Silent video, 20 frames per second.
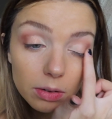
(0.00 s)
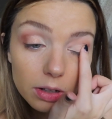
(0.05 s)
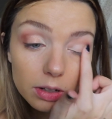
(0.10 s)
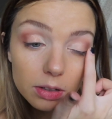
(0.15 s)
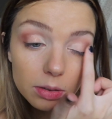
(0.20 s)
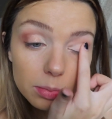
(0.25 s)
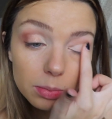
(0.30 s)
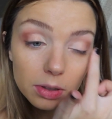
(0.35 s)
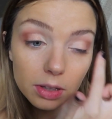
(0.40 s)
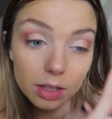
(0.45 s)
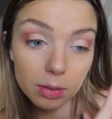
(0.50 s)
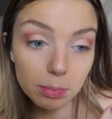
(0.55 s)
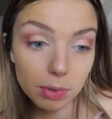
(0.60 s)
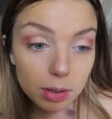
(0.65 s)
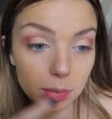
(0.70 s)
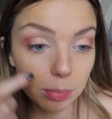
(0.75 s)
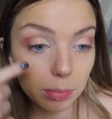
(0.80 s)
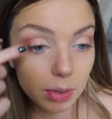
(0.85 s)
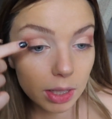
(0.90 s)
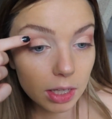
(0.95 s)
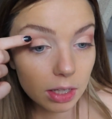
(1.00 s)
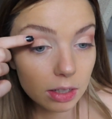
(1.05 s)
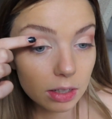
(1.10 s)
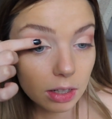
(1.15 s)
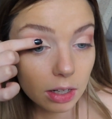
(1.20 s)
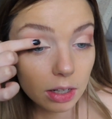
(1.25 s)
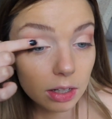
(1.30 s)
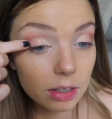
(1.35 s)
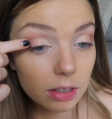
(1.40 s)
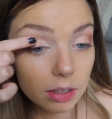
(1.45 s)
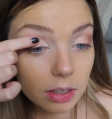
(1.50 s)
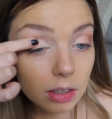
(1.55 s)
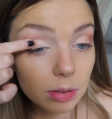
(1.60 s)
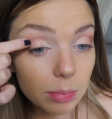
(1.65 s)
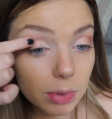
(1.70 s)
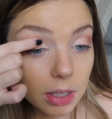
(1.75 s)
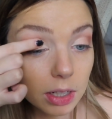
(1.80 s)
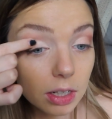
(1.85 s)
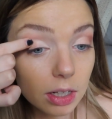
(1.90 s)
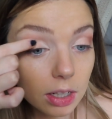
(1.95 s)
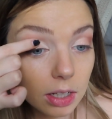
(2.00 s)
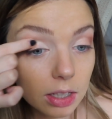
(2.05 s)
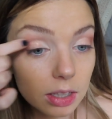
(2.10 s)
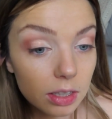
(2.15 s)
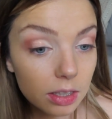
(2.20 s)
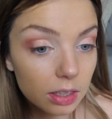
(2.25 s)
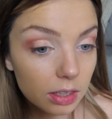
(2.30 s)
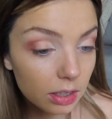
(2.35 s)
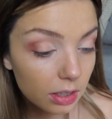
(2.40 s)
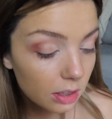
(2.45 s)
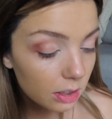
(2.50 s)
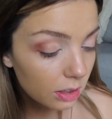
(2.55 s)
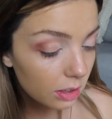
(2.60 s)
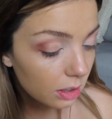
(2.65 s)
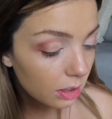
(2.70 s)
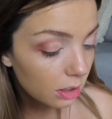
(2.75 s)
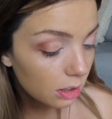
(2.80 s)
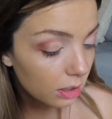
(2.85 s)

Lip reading: want it to be like my main color on my eyelid.